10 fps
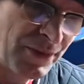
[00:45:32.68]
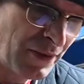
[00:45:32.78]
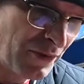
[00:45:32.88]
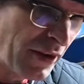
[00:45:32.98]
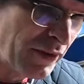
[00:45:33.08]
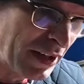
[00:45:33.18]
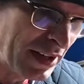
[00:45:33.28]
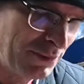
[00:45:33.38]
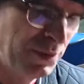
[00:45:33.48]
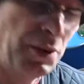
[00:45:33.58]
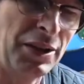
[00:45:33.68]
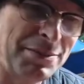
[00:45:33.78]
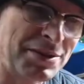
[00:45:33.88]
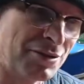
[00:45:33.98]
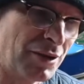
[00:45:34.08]
very, well, not
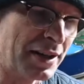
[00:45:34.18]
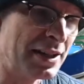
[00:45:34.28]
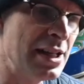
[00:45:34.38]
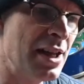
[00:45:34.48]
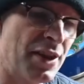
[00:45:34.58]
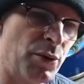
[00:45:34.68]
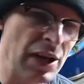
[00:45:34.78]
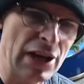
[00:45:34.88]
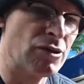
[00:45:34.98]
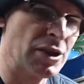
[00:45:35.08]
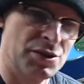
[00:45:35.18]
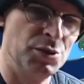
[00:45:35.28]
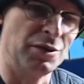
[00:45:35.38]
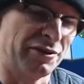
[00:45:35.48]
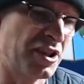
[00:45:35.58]
limited run. They weren't a run at
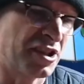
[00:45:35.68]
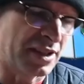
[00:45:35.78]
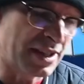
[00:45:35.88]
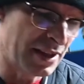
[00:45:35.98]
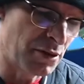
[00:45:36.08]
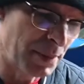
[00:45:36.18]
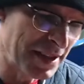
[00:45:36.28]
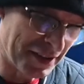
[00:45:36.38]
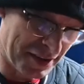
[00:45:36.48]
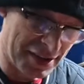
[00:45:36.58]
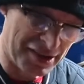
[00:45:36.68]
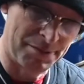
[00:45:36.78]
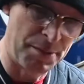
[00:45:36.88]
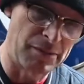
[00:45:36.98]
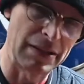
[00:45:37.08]
all officially. They were basically the
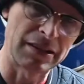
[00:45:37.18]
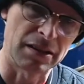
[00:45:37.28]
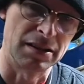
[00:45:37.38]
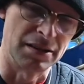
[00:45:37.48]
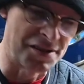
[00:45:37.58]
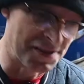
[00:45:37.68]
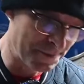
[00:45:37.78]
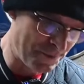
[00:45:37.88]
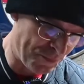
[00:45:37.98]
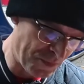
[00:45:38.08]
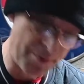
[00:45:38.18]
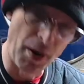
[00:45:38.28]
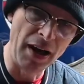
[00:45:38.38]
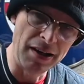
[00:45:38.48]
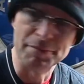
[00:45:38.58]
experimental cars, the
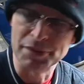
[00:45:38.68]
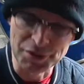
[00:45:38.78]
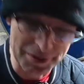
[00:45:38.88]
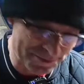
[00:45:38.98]
pilot build